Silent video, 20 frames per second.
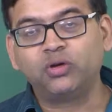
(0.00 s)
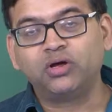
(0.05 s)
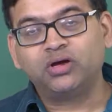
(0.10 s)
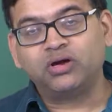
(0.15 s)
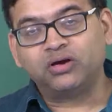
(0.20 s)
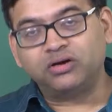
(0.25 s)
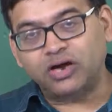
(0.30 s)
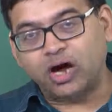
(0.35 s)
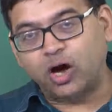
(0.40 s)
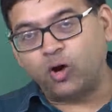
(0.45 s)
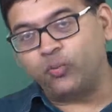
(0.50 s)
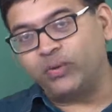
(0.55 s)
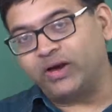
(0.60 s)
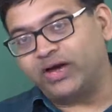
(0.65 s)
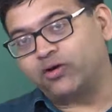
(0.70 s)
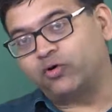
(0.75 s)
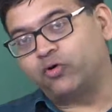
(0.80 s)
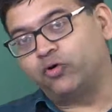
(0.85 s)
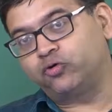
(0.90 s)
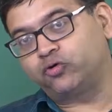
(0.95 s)
Now we are
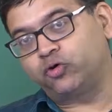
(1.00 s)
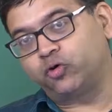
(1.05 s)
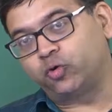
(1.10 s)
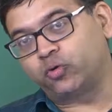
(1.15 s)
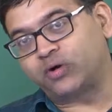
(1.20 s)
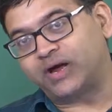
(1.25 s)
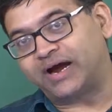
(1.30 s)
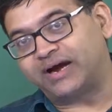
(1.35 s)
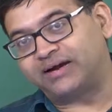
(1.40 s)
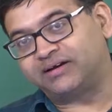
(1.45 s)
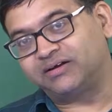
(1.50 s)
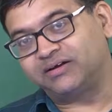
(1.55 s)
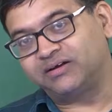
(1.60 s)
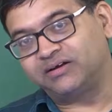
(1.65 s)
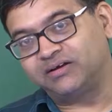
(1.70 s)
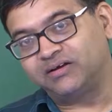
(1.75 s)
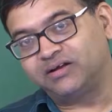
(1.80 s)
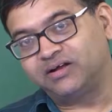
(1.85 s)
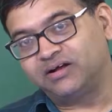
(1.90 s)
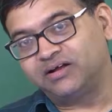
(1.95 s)
going to look at
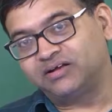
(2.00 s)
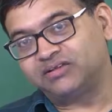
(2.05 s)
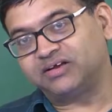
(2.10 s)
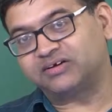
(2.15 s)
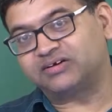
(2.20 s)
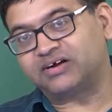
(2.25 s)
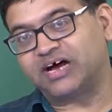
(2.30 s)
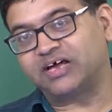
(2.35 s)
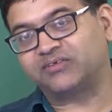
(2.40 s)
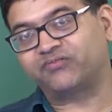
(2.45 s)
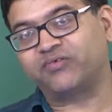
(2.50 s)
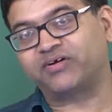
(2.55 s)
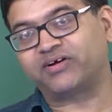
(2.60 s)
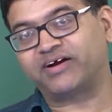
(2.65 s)
the transfer